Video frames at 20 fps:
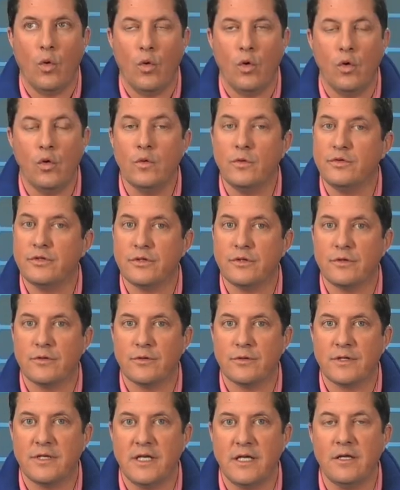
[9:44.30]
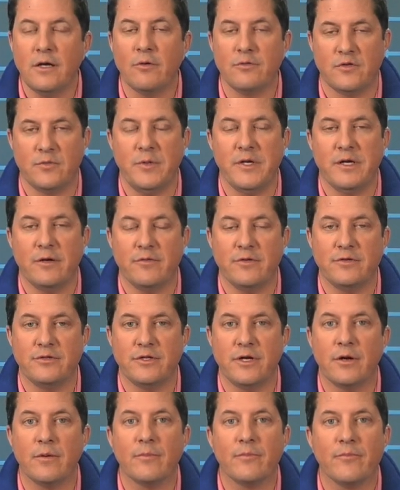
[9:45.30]
Who's your keynote speaker this
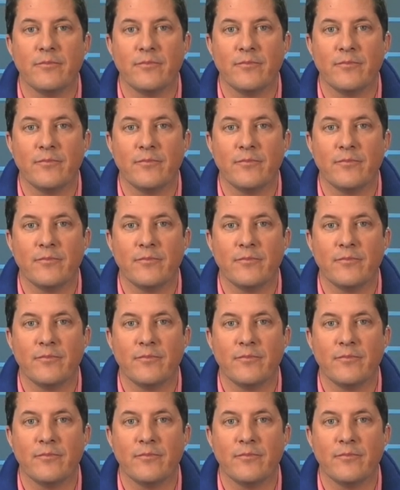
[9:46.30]
year?